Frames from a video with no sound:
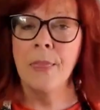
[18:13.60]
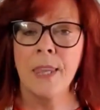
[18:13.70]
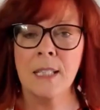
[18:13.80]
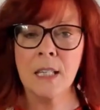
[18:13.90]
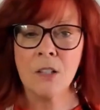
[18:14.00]

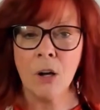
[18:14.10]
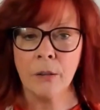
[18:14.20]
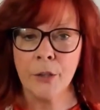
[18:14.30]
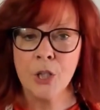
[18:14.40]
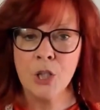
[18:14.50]
This is called
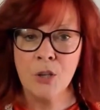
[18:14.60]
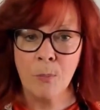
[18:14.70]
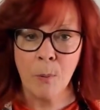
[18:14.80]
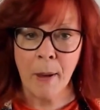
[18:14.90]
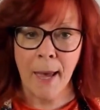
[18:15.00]
our
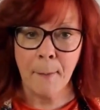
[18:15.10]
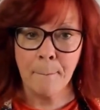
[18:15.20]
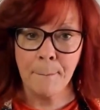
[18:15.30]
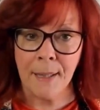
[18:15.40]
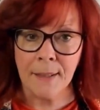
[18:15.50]
Superbat
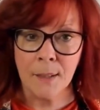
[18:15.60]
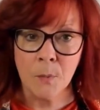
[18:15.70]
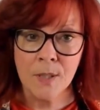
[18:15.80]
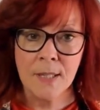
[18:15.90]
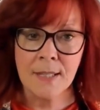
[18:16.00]
banding
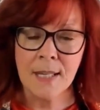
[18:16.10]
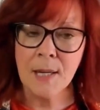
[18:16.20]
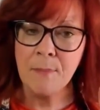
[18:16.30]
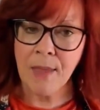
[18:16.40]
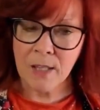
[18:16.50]
wheel
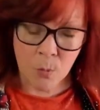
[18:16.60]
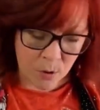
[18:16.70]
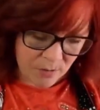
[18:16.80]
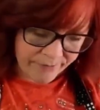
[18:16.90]
system. That's where you'll